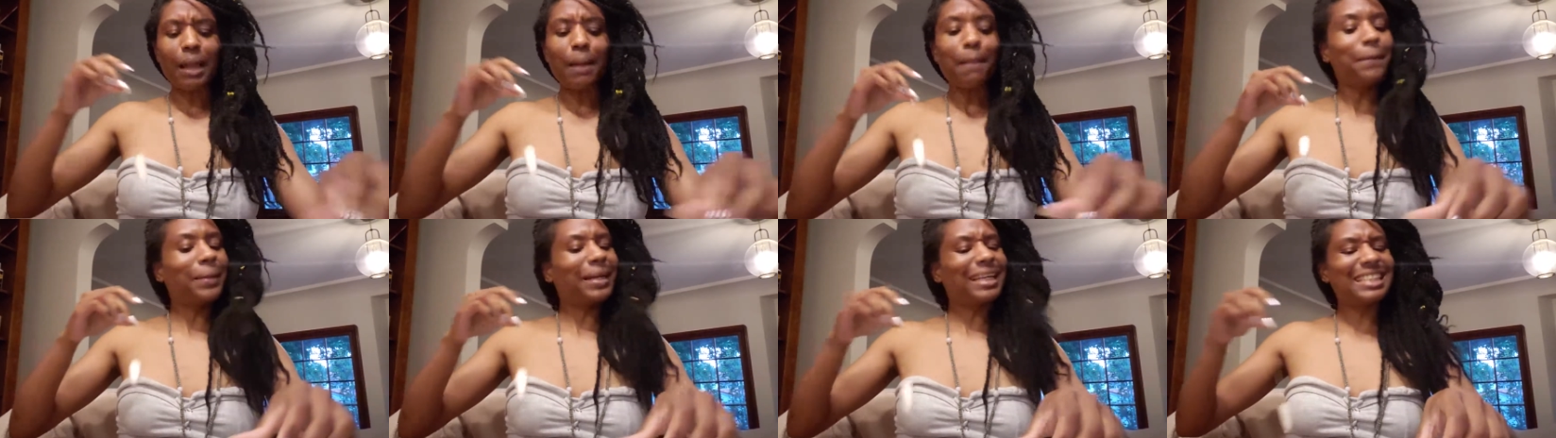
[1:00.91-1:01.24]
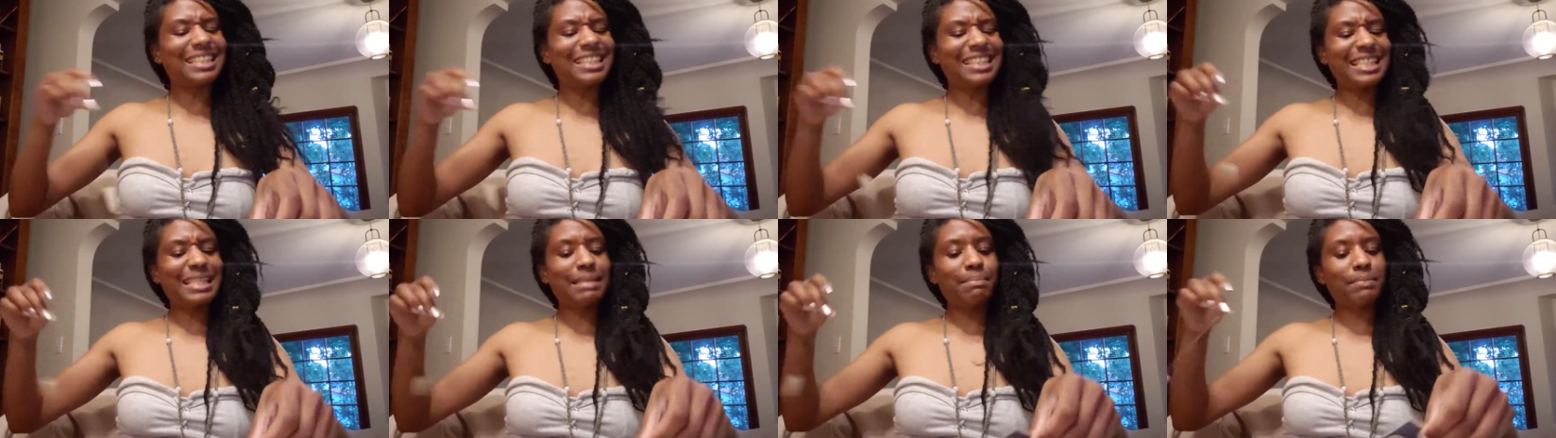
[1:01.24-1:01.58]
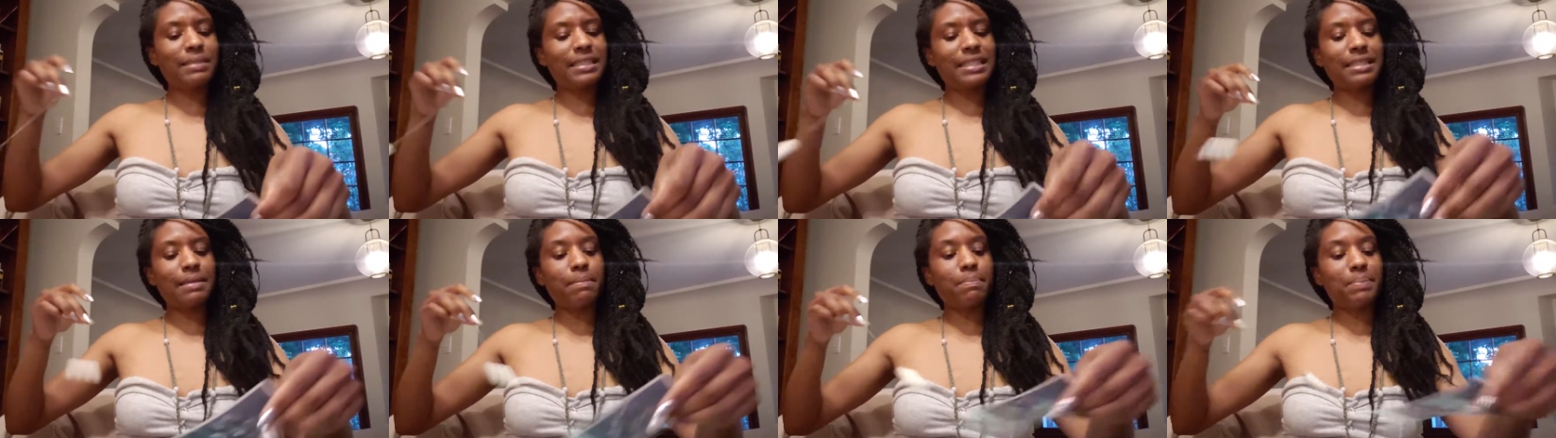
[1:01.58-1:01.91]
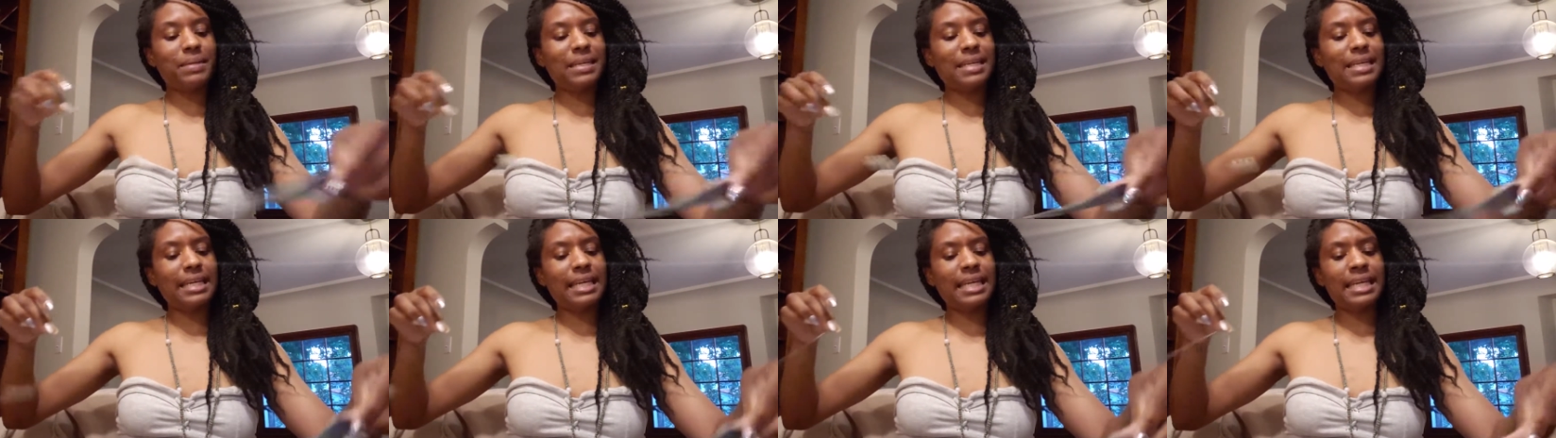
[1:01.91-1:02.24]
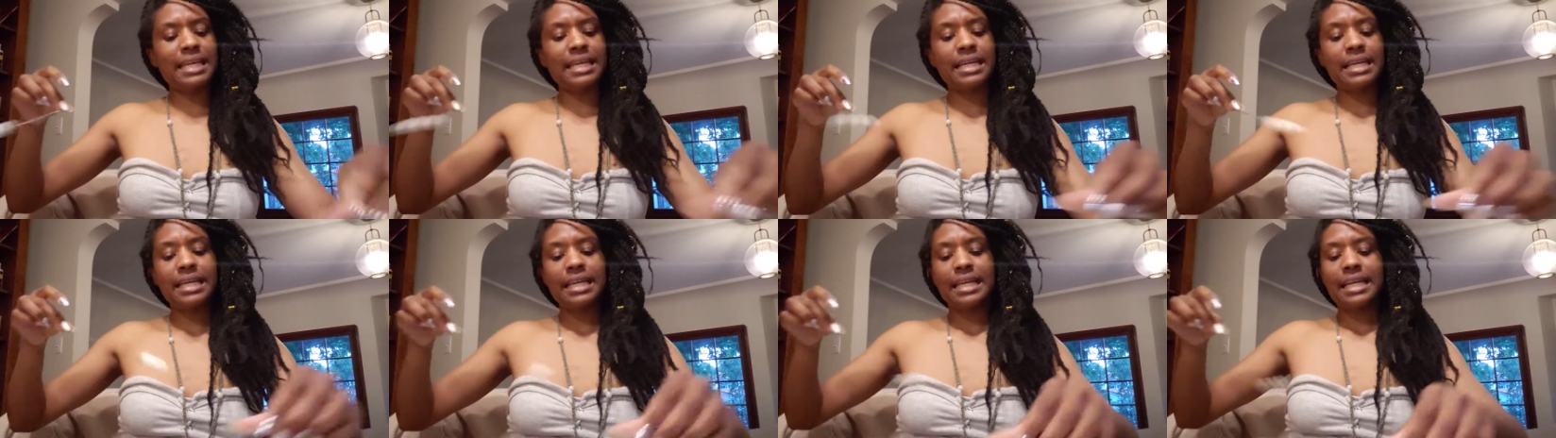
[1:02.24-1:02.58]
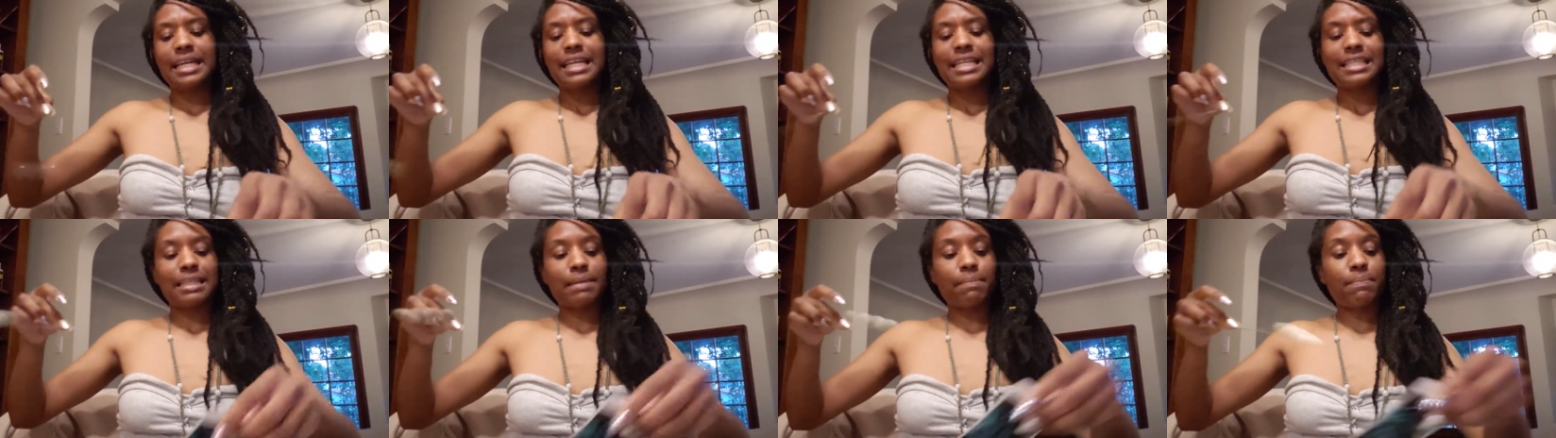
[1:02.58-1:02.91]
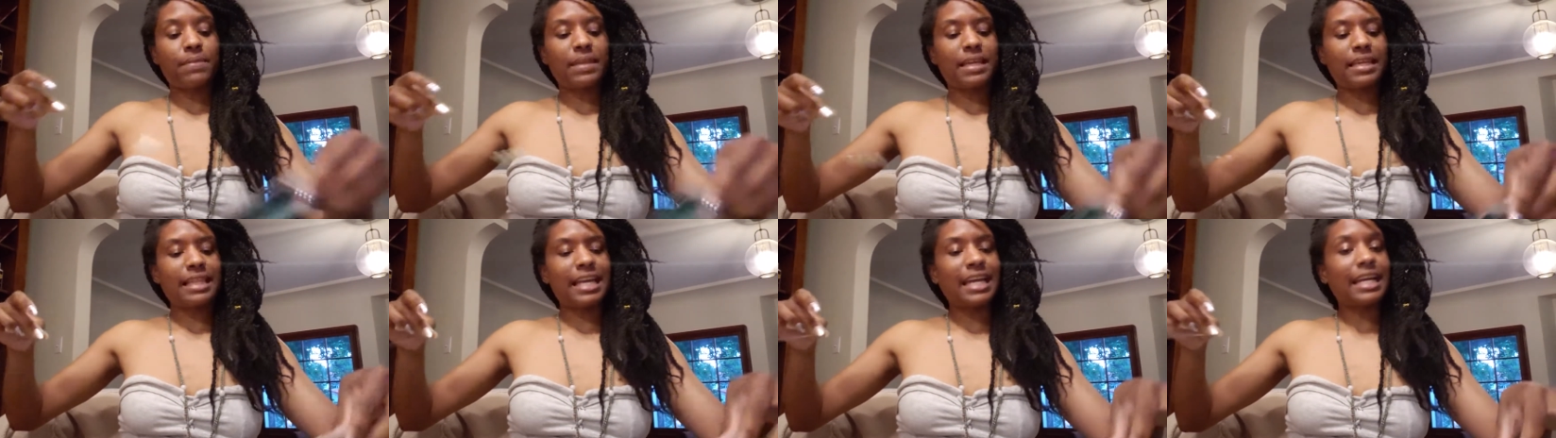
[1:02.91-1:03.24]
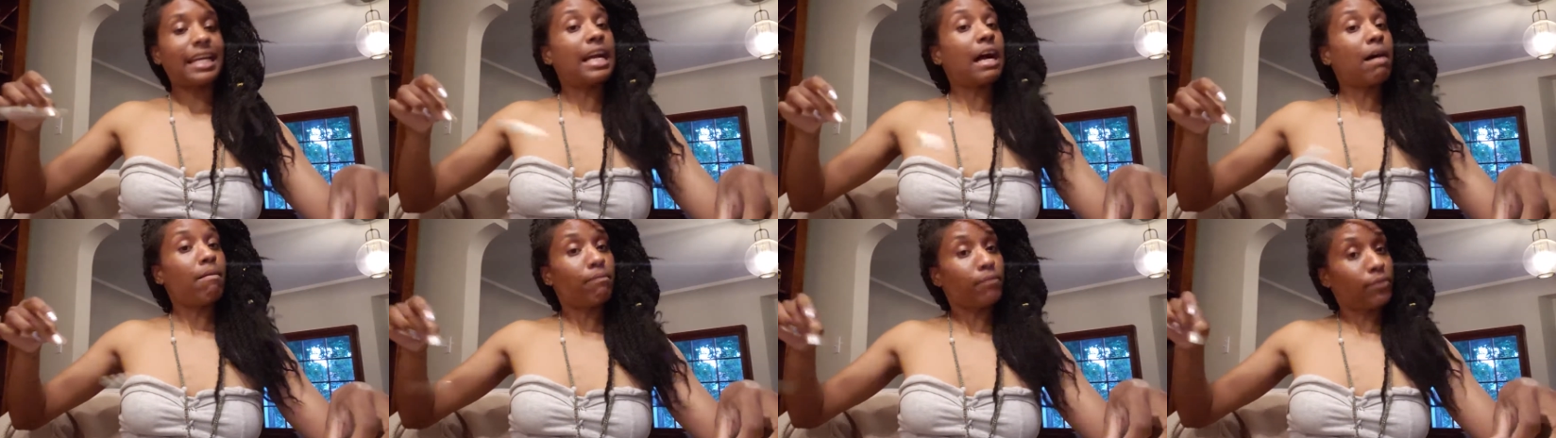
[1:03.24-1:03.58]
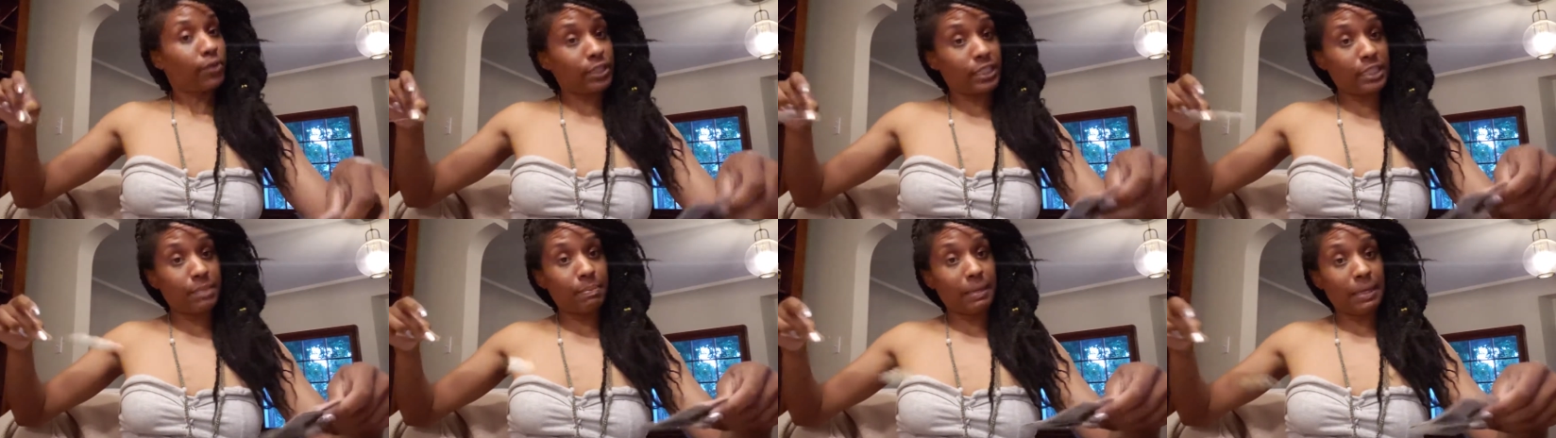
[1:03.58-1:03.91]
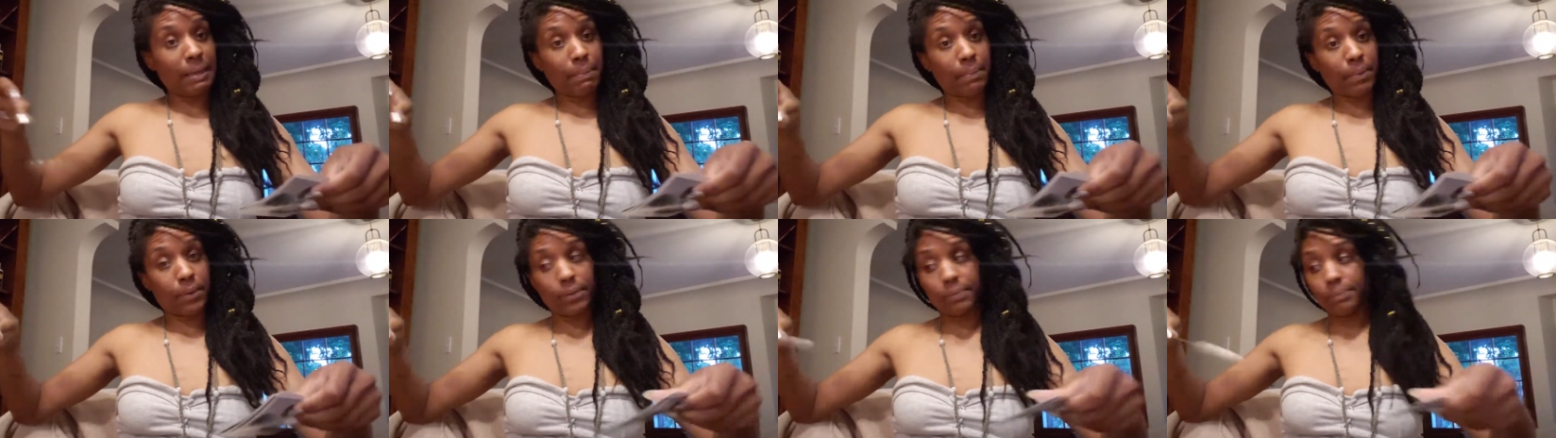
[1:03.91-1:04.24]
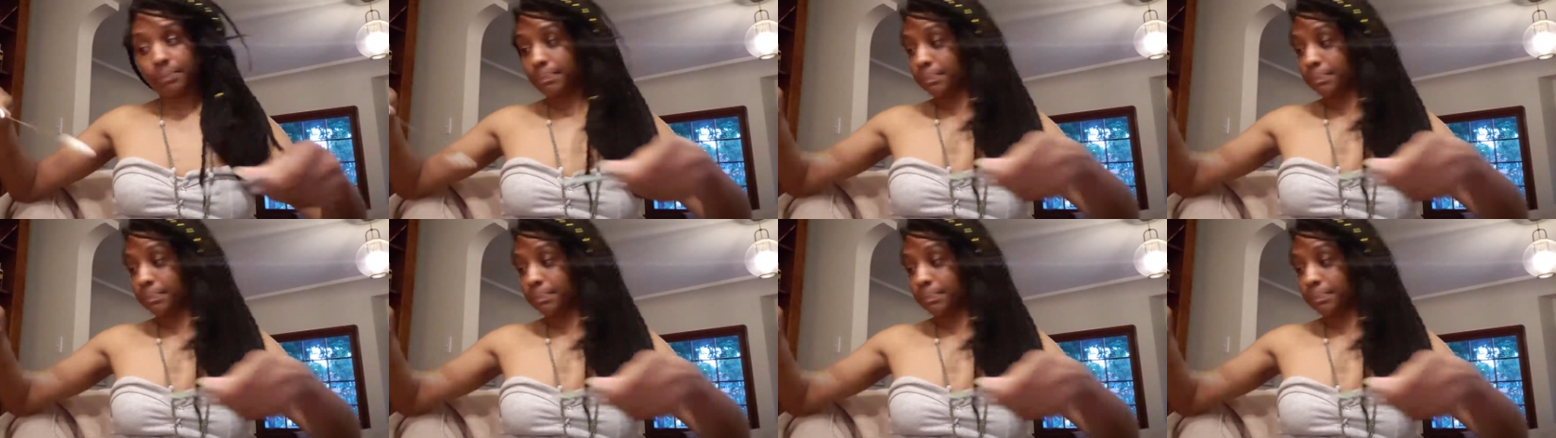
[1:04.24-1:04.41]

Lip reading: but it seems to be something that comforts people.